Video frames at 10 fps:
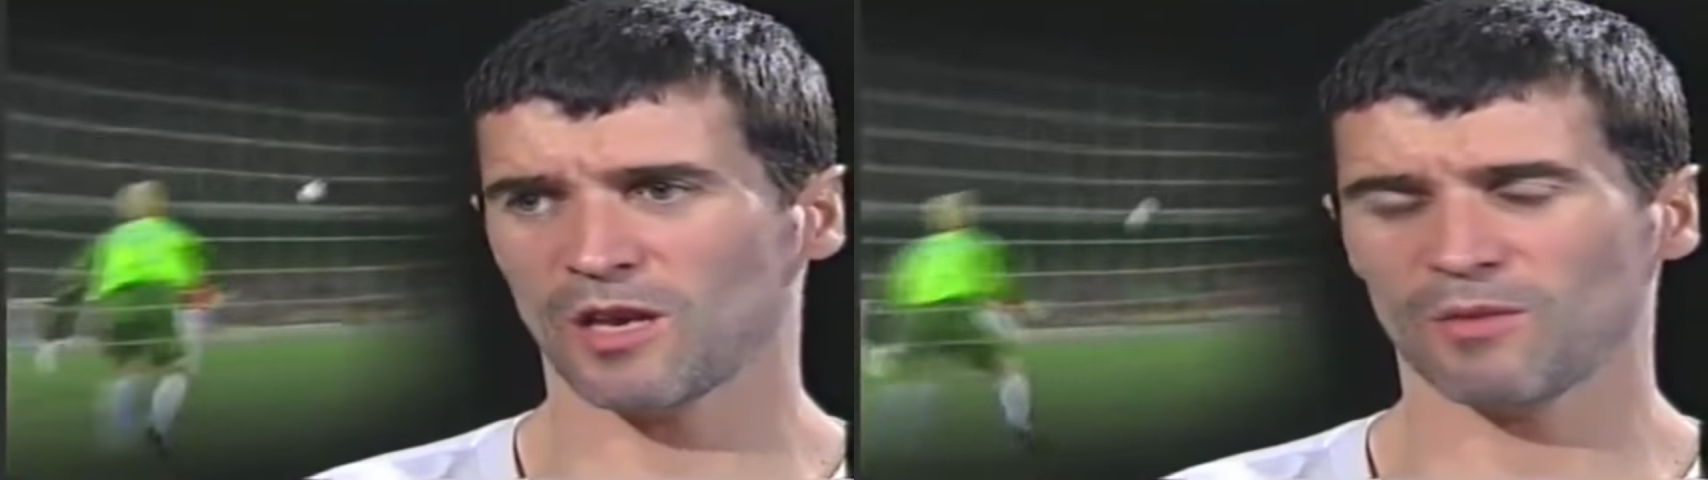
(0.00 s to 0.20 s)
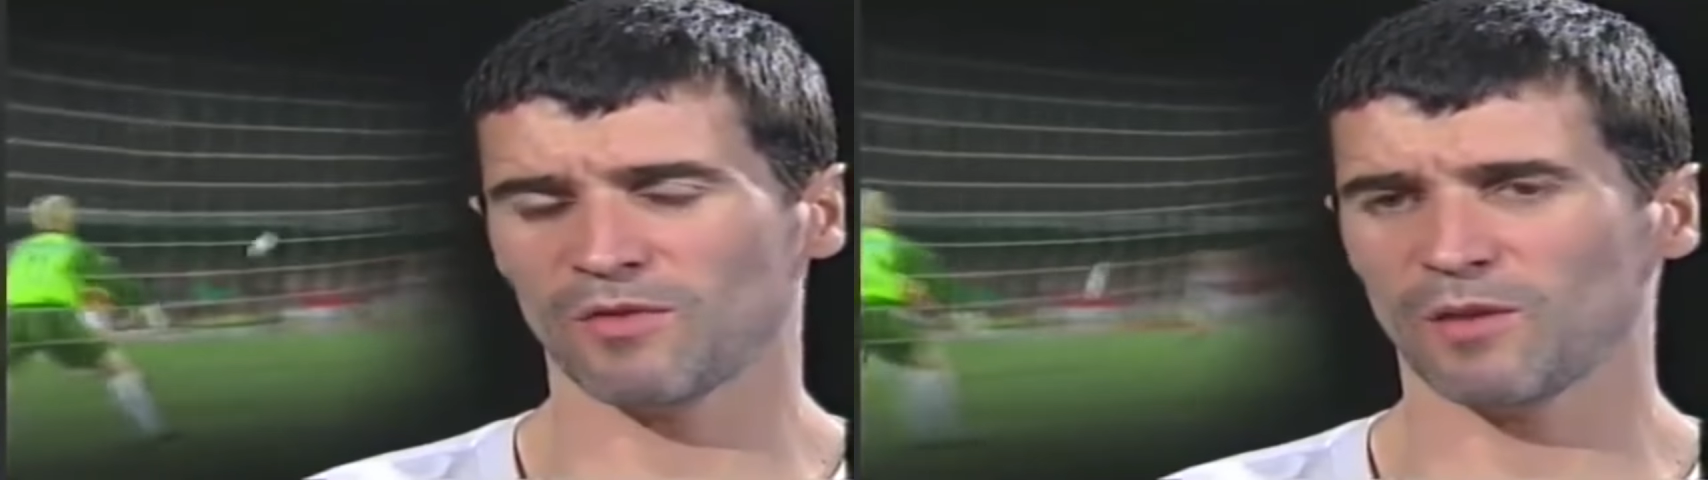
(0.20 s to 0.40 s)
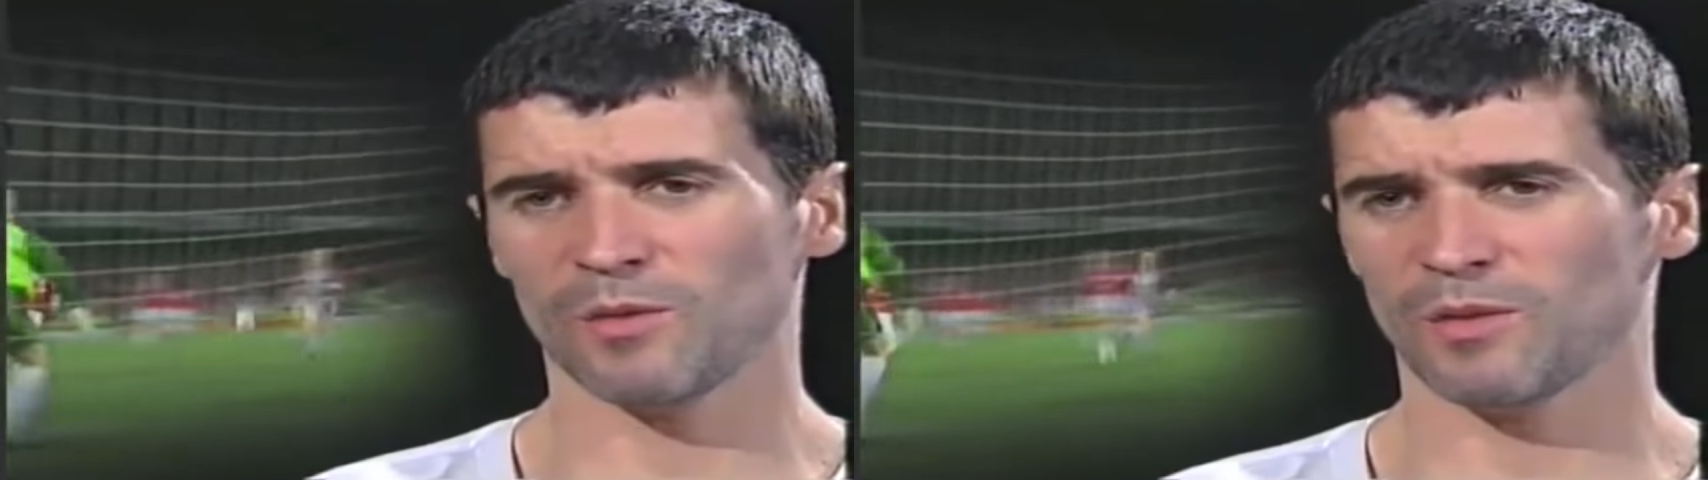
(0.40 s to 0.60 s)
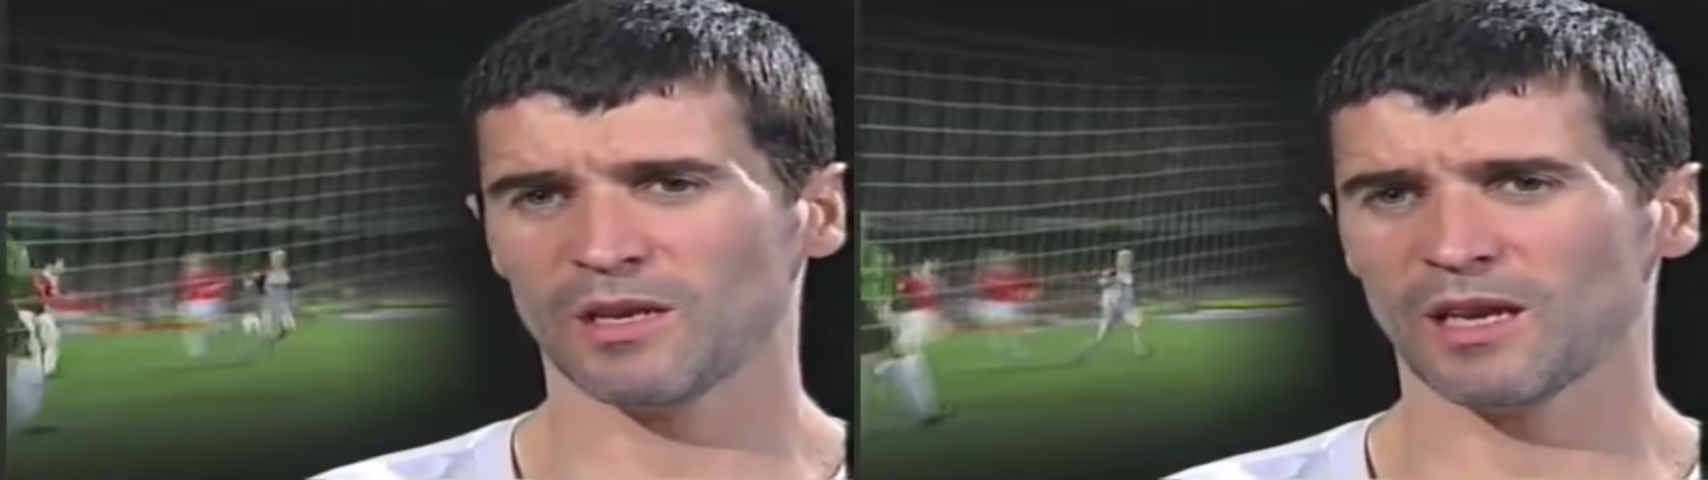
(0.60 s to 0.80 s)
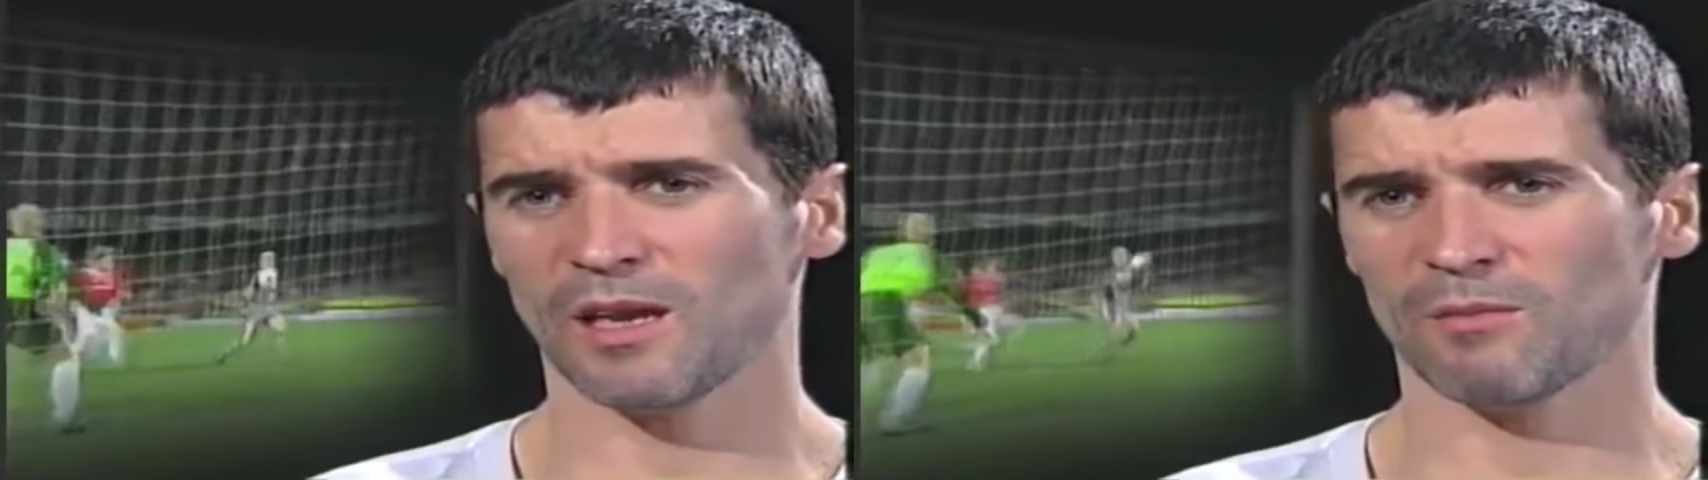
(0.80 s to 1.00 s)
time, I thought we'd
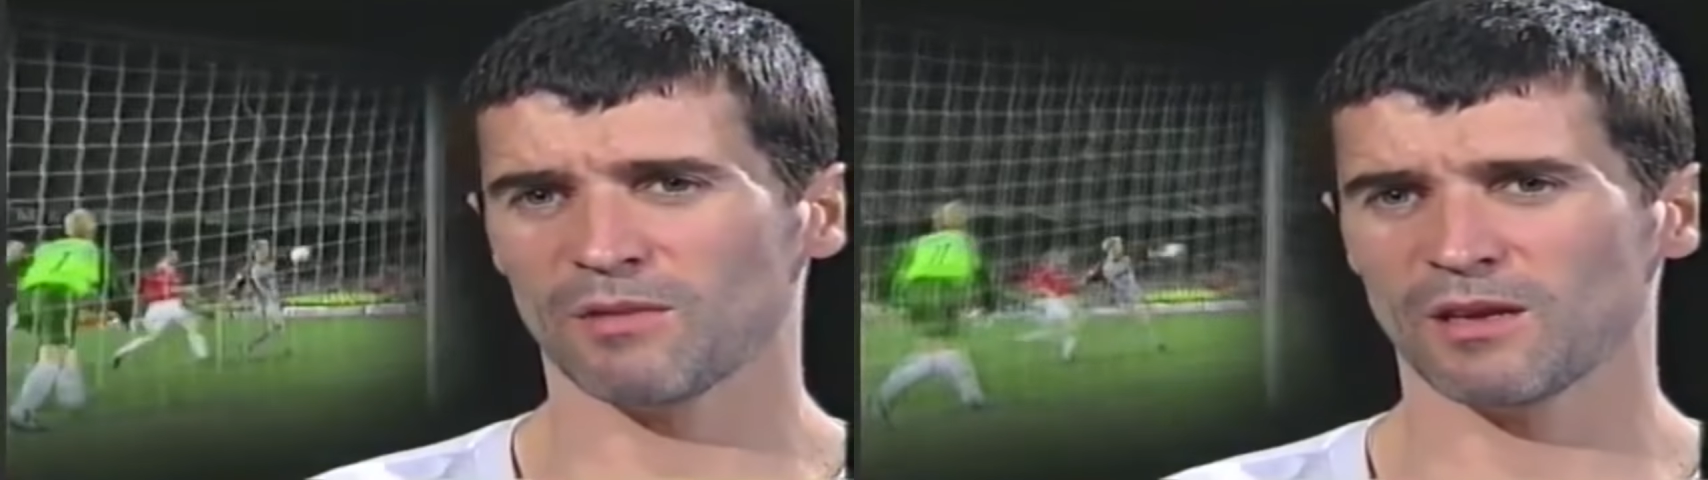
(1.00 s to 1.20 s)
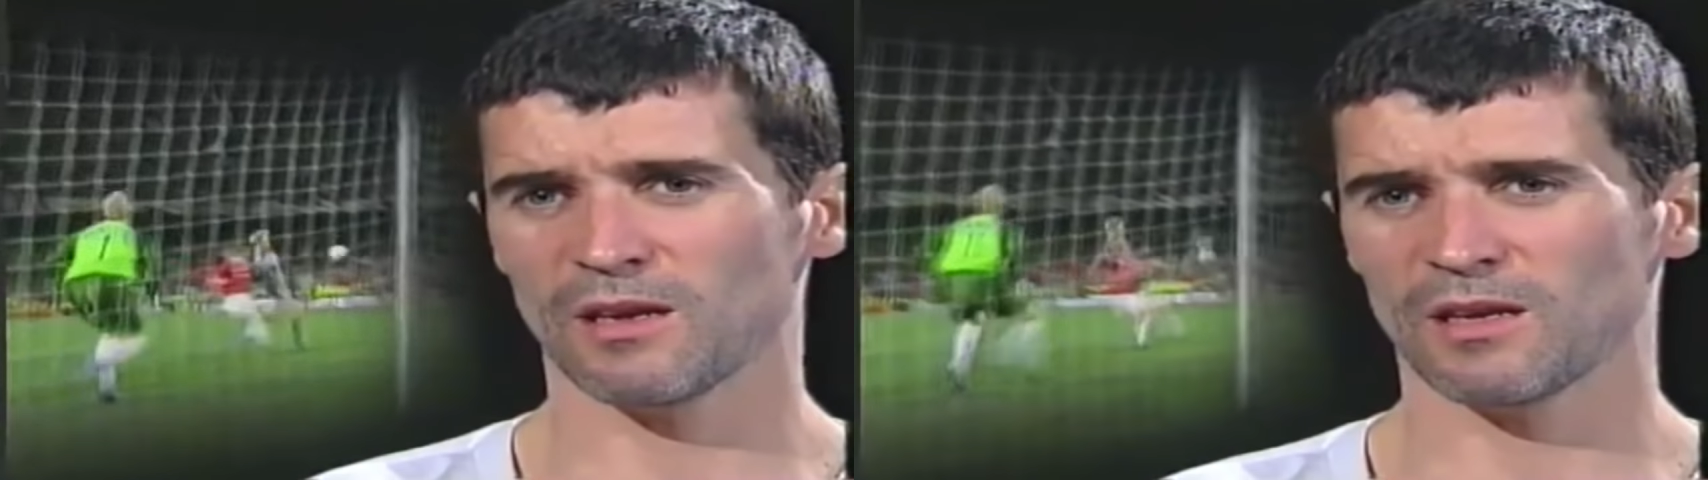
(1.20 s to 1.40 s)
win the game.